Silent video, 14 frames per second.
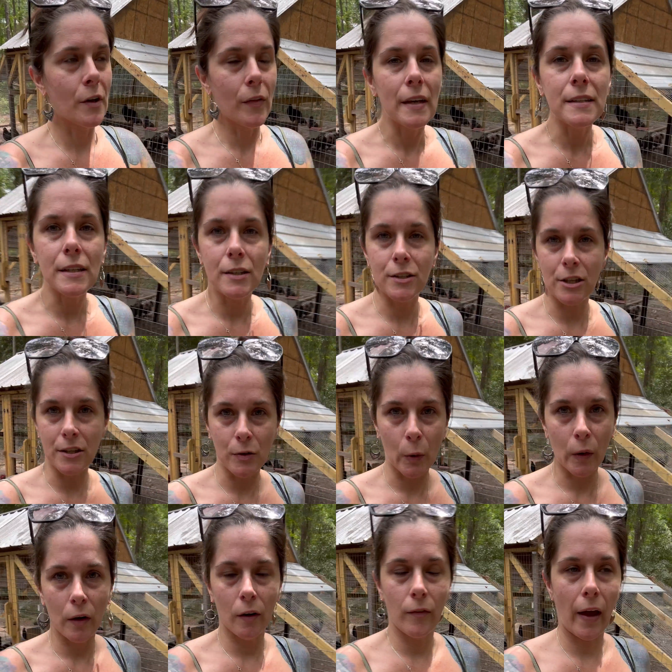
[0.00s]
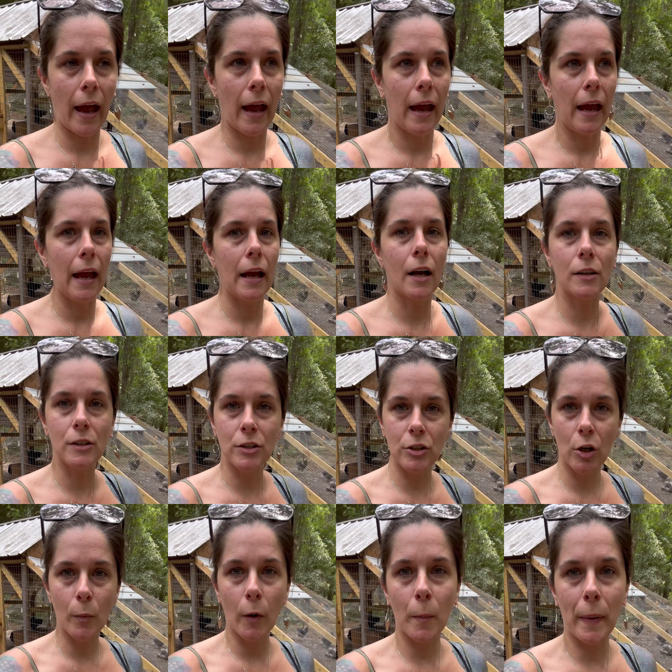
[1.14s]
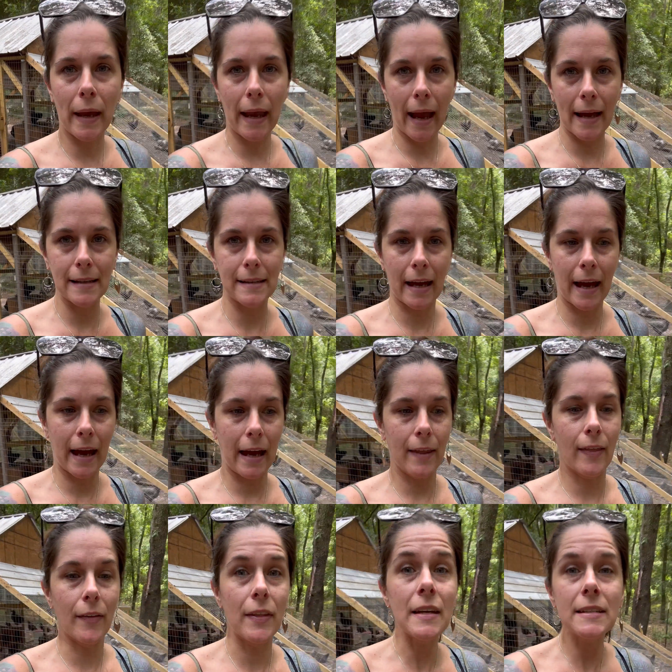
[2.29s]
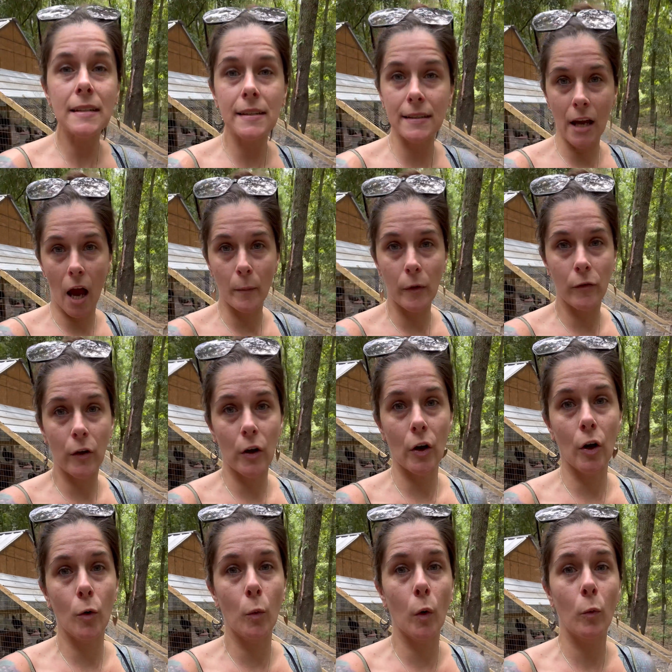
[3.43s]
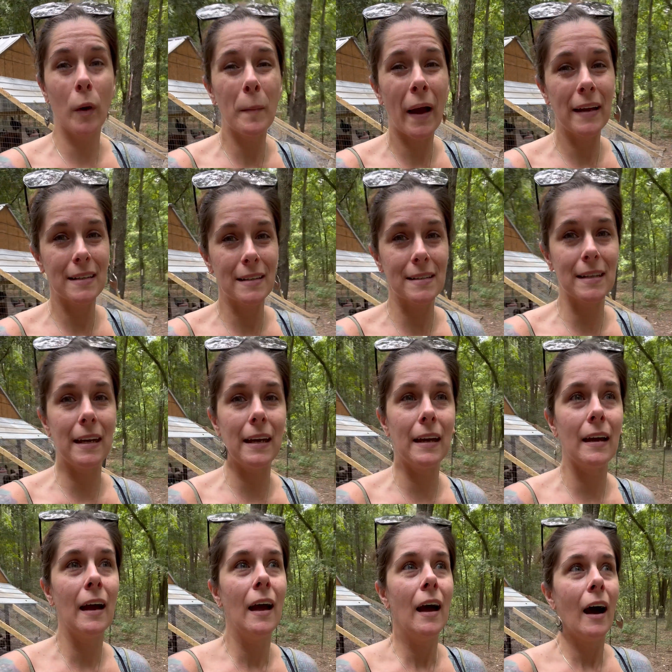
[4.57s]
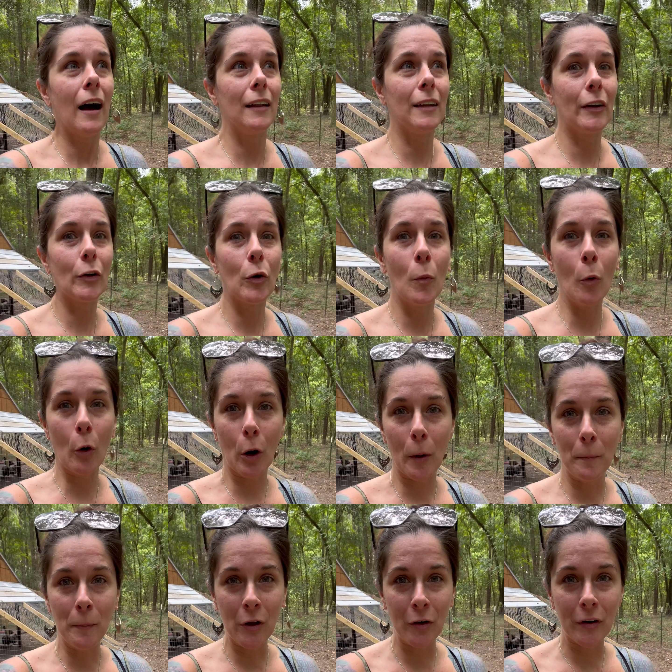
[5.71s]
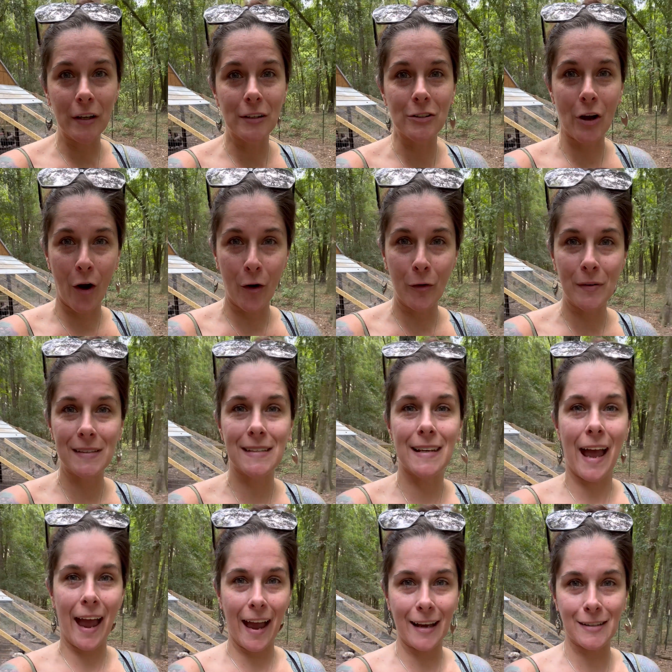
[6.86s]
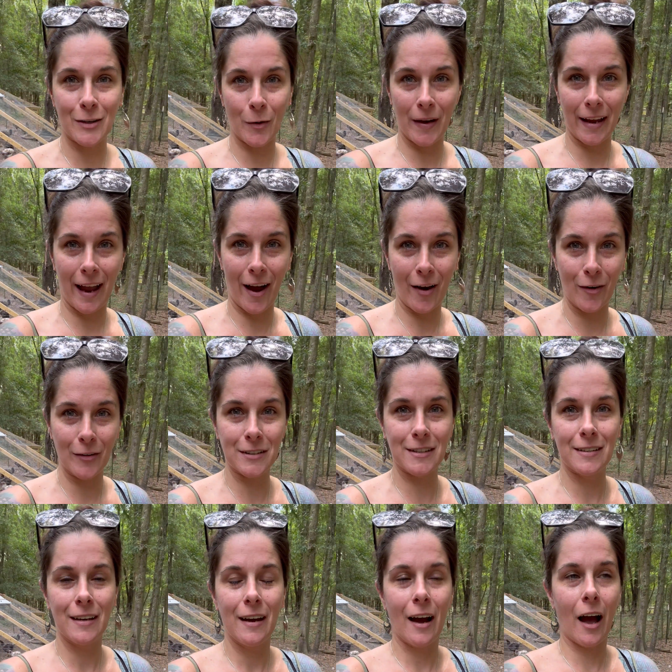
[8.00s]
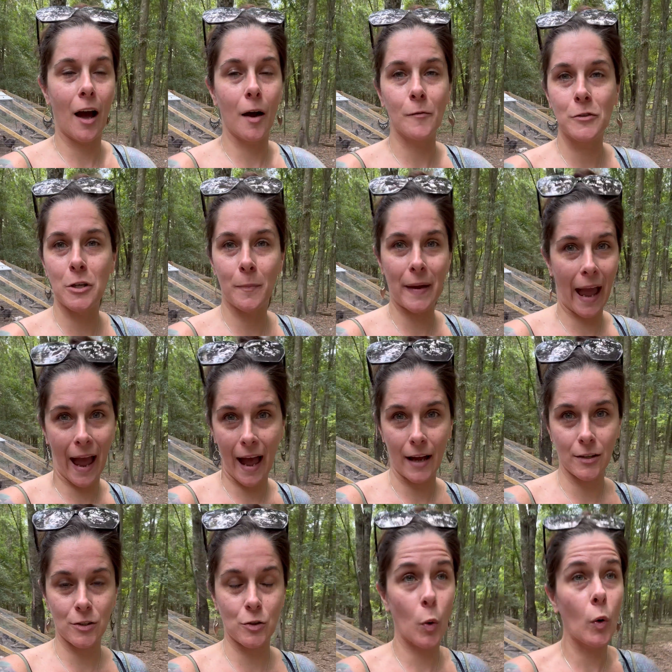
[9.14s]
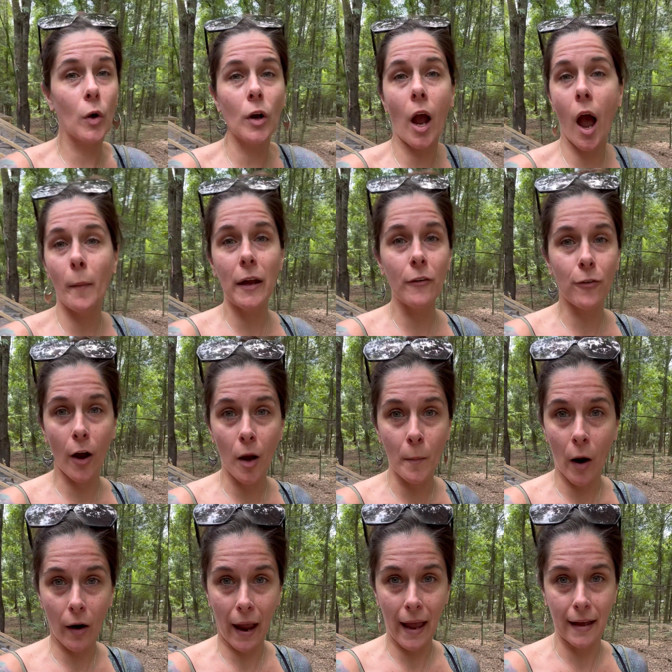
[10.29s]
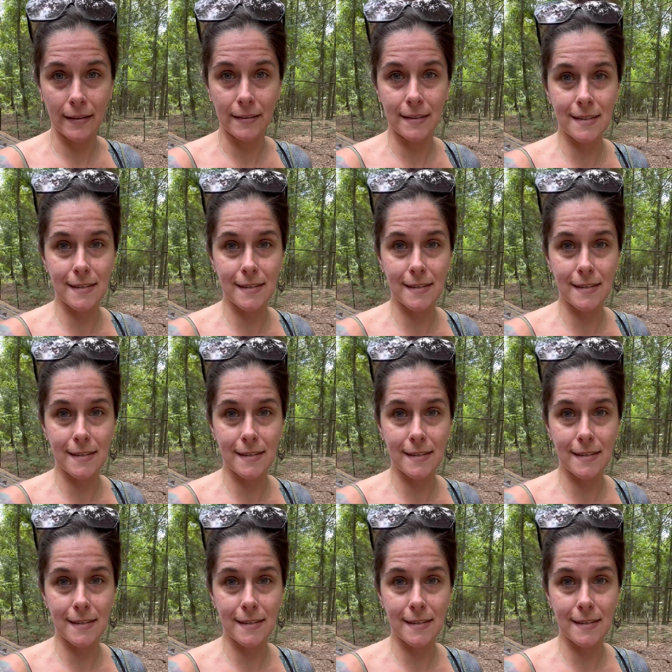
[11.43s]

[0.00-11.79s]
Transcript: this is just sort of a consumer PSA that this is the time of year where we might just see a little more muted tones and eggs going out to be hatched or coming from our hens.